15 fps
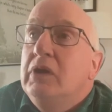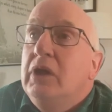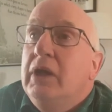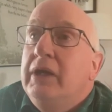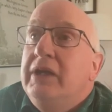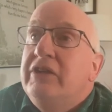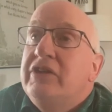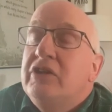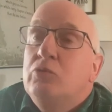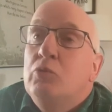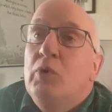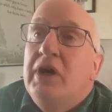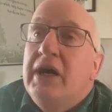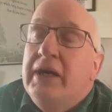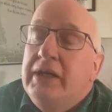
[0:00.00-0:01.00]
And he thinks,
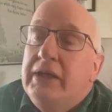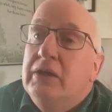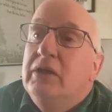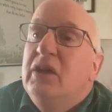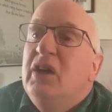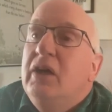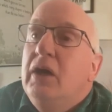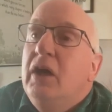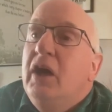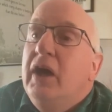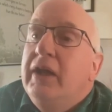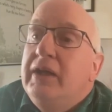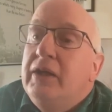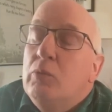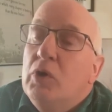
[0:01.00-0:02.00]
why?
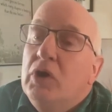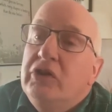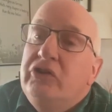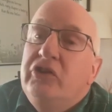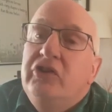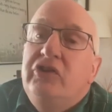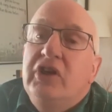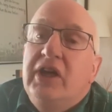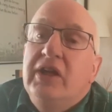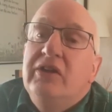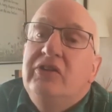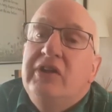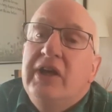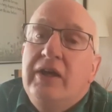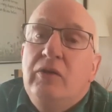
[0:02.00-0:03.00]
And he wanted to
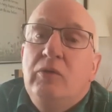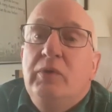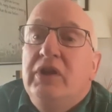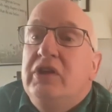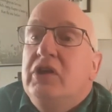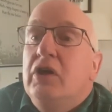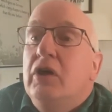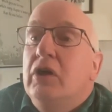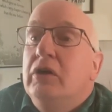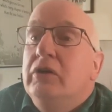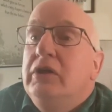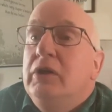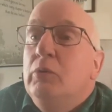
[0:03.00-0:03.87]
contend with God.